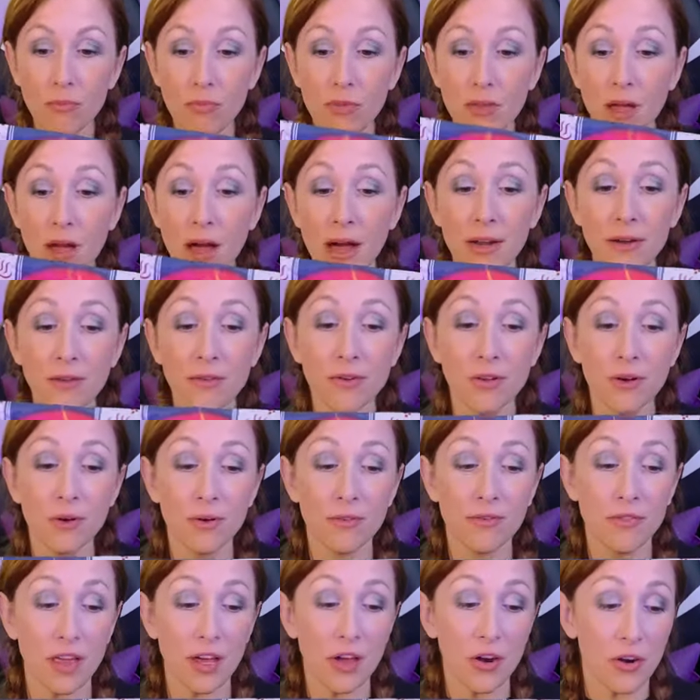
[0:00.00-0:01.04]
I don't know if
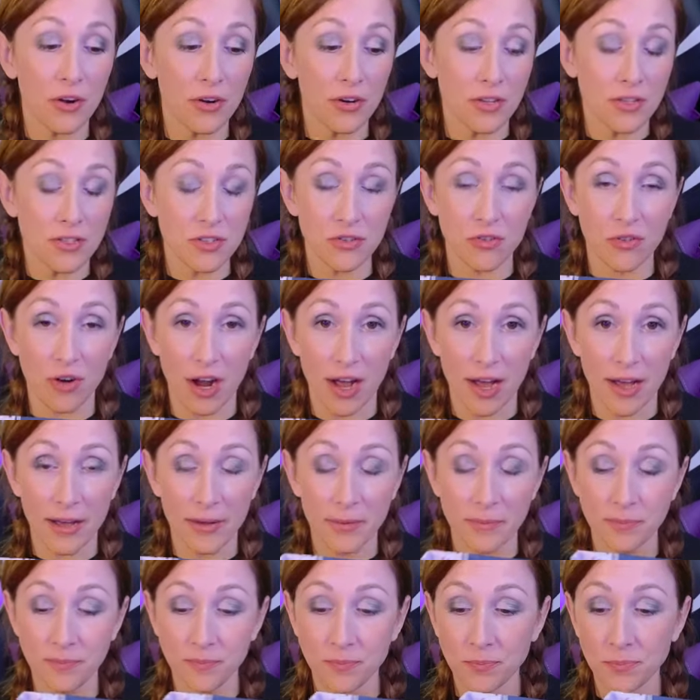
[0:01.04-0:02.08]
they heard us cry
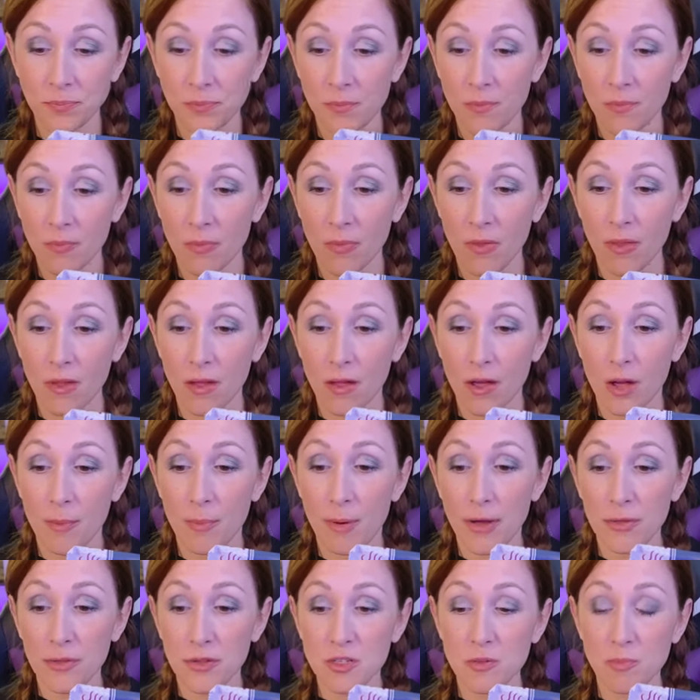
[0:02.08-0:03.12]

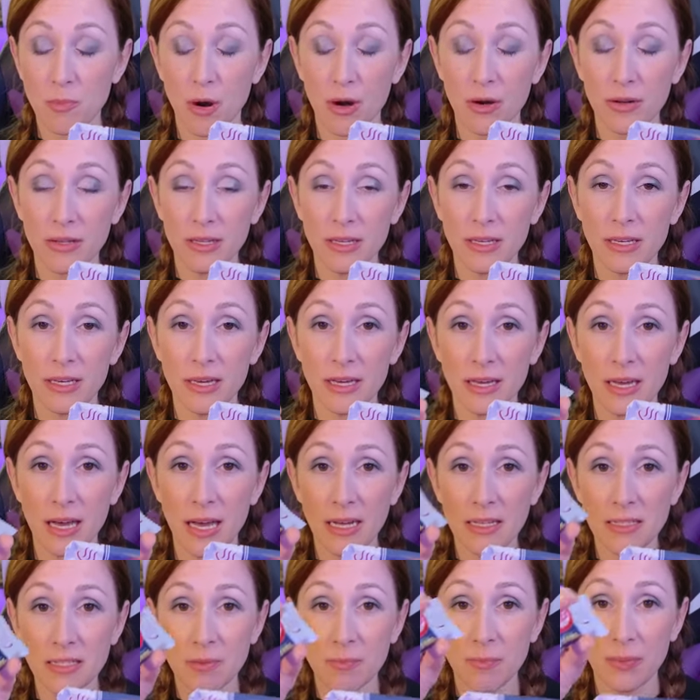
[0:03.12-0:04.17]
about the sparkling Kit
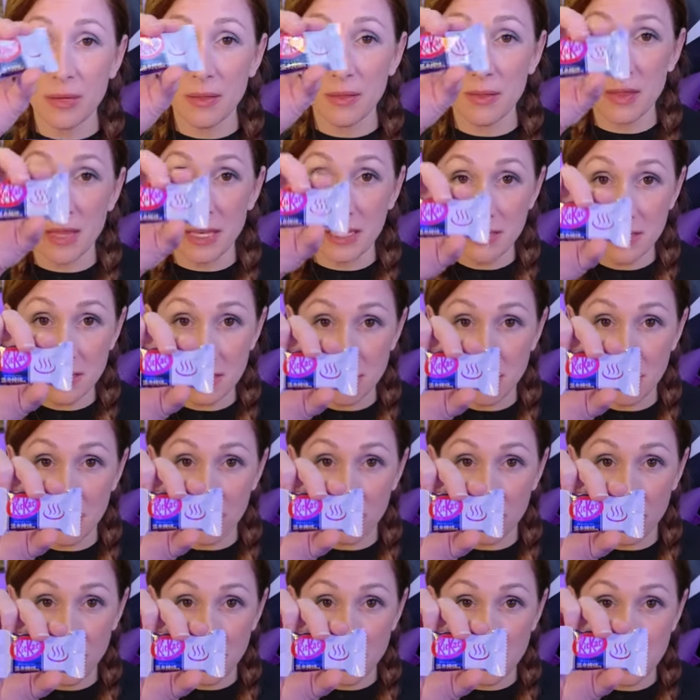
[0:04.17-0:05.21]
Kats, but this, my
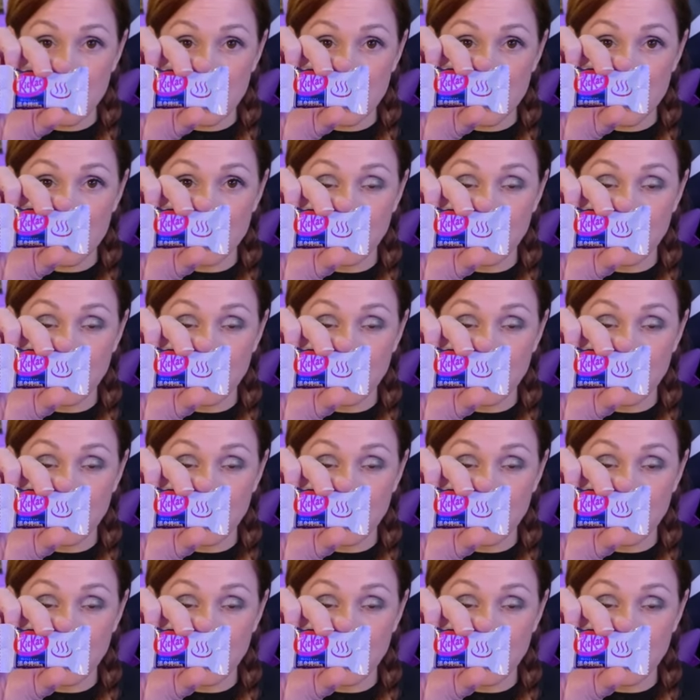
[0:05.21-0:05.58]
friends,